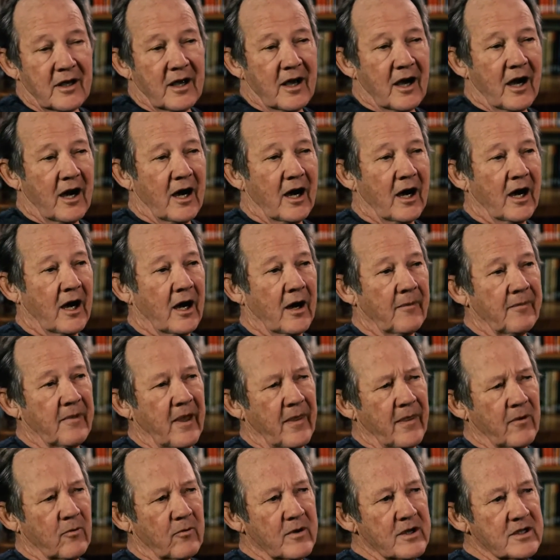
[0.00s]

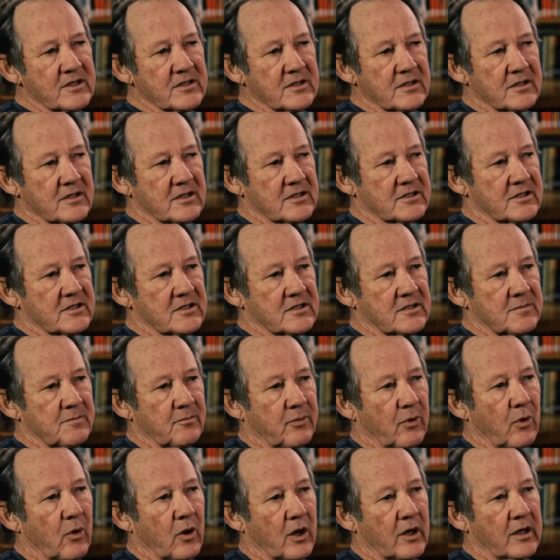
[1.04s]
And the reason this is
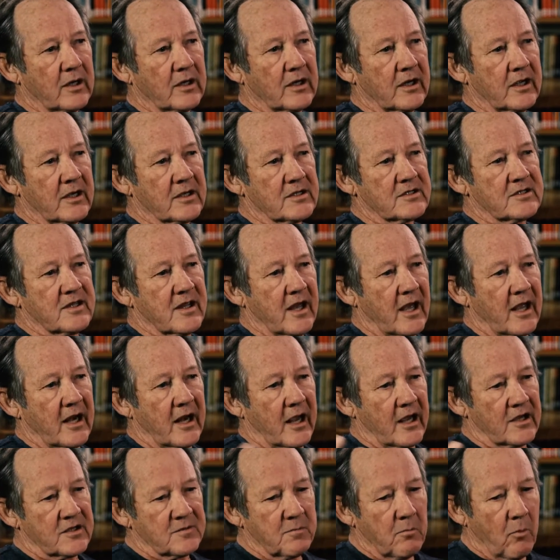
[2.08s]
important is that
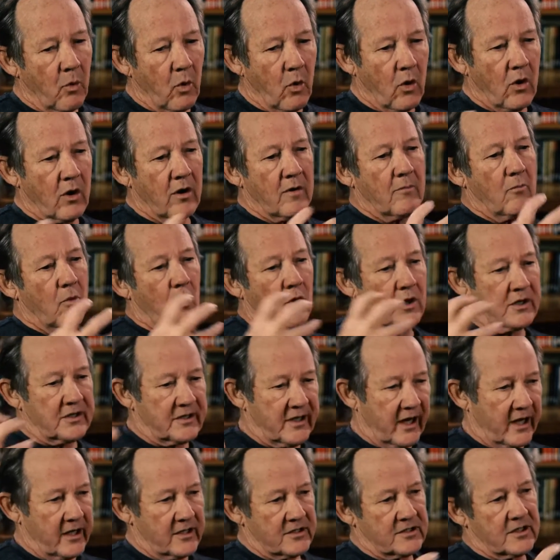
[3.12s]
as more and more
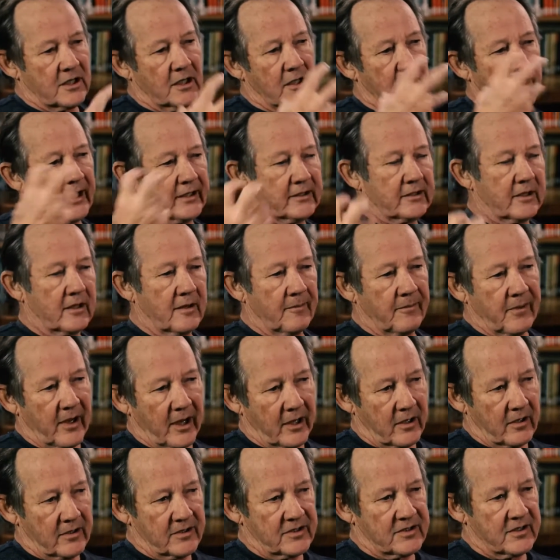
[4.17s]
data is collected
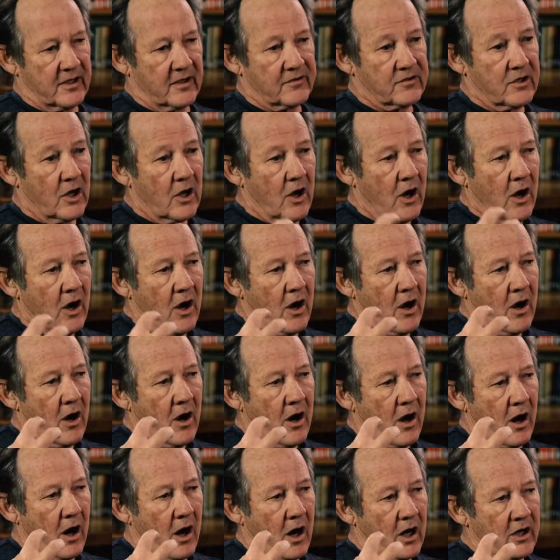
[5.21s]
about ourselves,
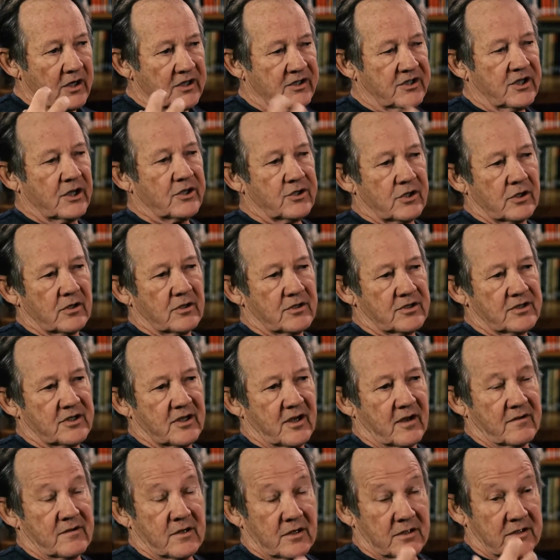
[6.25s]
our digital
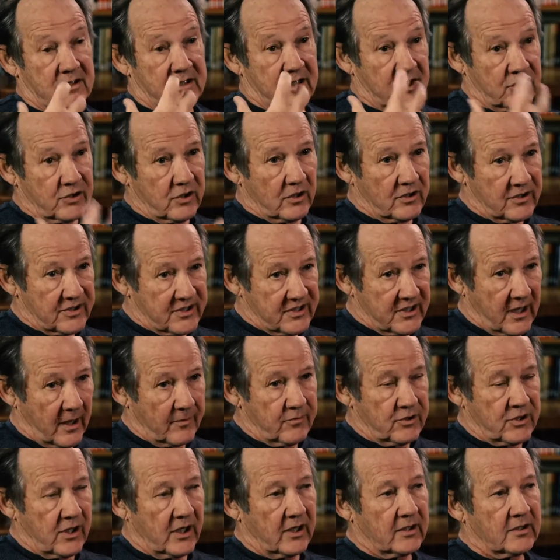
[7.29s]
selves, our digital
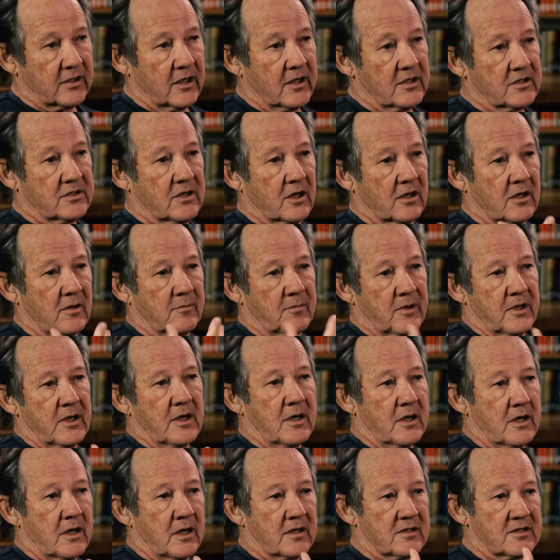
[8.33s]
subject, is going to
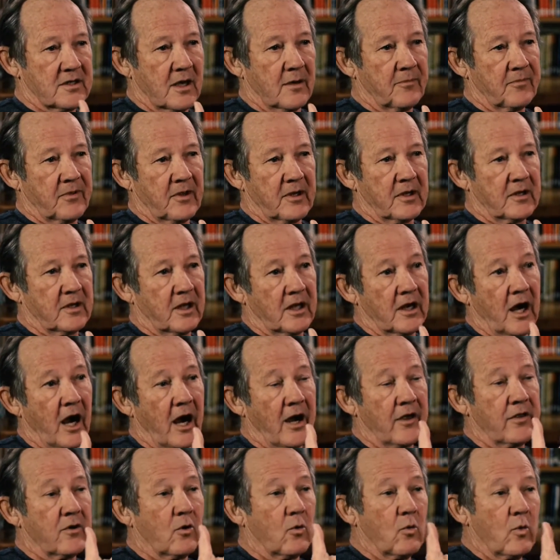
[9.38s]
be something that
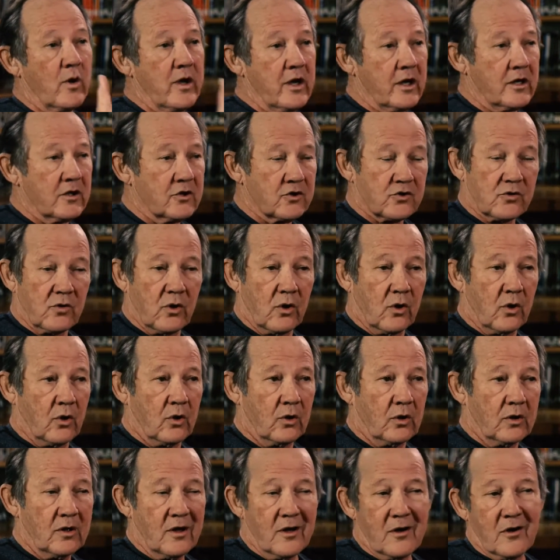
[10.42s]
either we
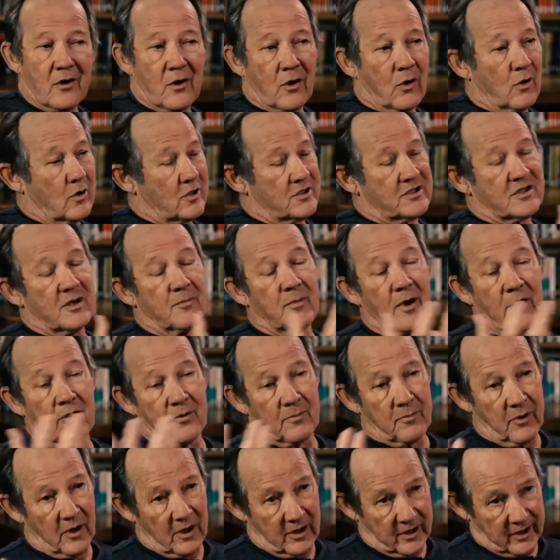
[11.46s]
control or some other
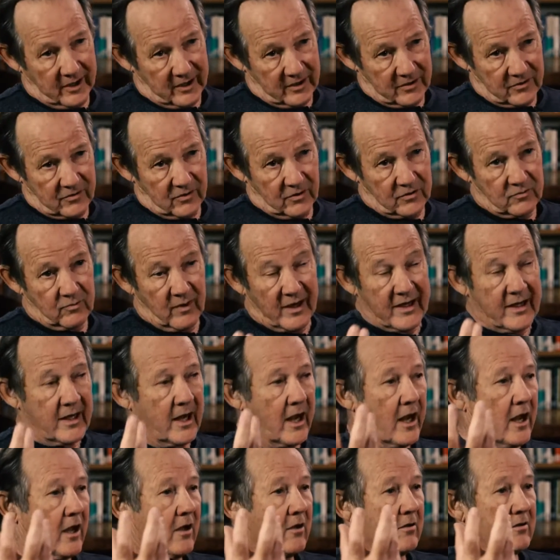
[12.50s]
party controls. Right
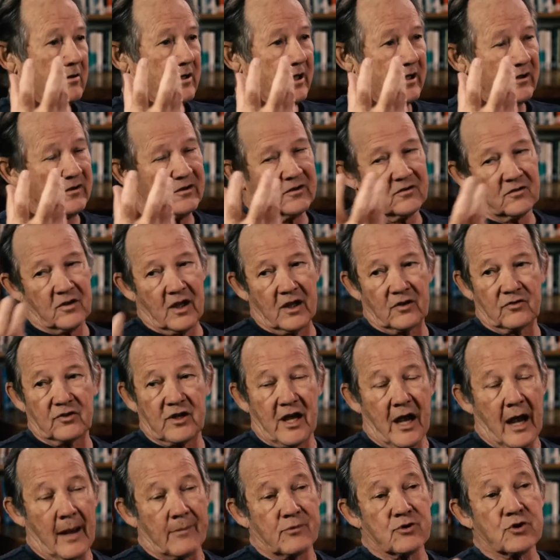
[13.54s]
now, it's
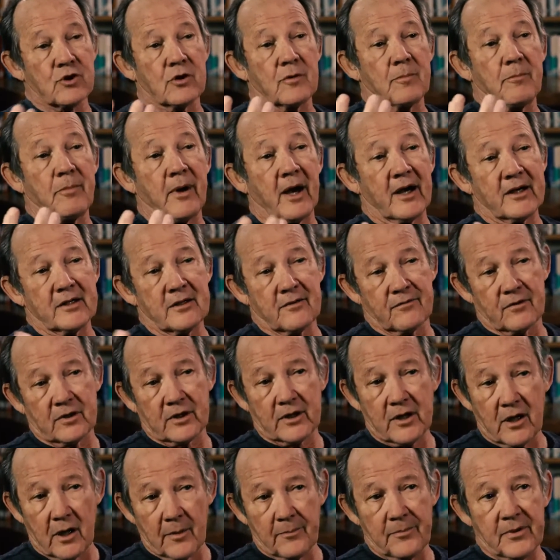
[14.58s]
captured by different
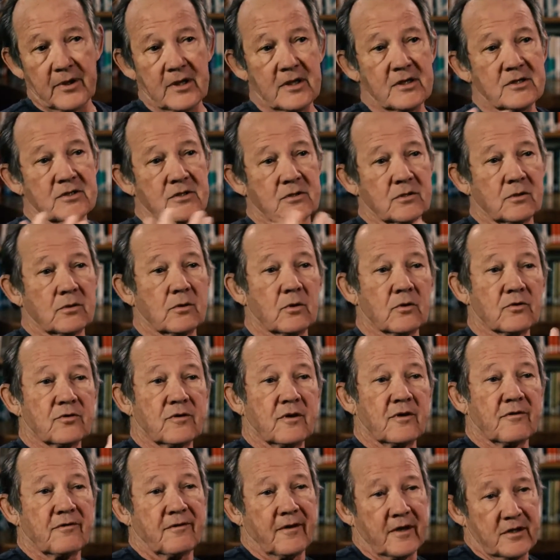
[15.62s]
companies, Googles
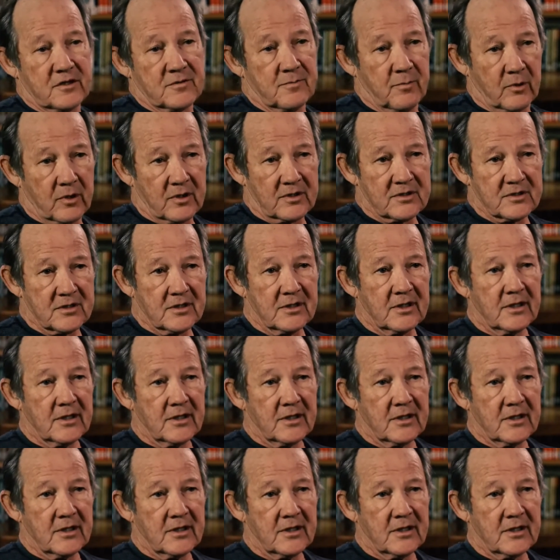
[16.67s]
and the Facebooks.